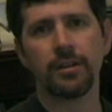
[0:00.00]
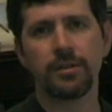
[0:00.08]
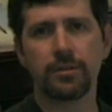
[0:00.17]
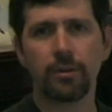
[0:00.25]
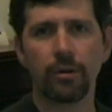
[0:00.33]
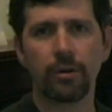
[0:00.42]

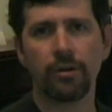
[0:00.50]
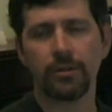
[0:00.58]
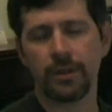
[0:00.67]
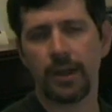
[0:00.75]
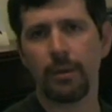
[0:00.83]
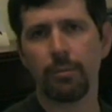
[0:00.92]
historical
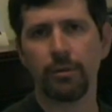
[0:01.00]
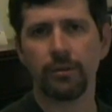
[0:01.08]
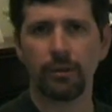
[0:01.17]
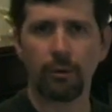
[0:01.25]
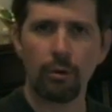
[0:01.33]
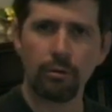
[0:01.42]
examples
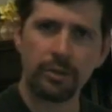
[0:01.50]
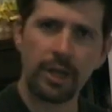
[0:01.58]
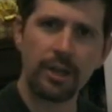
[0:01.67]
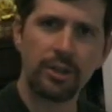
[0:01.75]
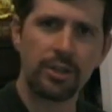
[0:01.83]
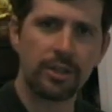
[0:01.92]
and
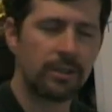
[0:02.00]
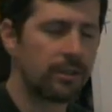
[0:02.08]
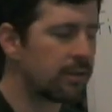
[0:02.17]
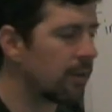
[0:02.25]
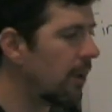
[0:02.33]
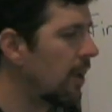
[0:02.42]

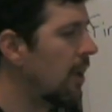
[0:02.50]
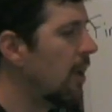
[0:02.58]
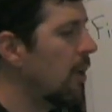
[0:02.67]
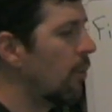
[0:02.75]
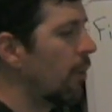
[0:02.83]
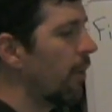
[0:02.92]
quotations
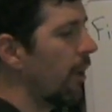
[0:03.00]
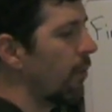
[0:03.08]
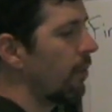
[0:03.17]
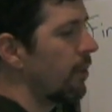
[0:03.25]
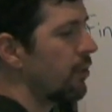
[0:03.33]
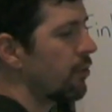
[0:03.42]
where they
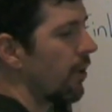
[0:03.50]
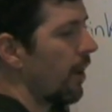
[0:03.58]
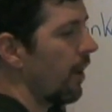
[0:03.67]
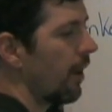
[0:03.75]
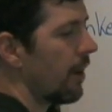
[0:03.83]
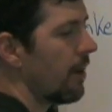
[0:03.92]
really
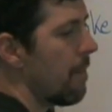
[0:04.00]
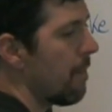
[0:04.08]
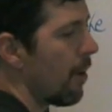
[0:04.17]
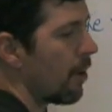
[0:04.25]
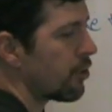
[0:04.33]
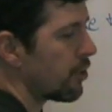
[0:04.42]
try and kind of
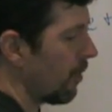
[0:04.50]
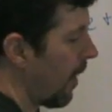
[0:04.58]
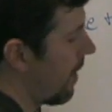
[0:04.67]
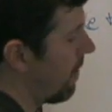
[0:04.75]
marshal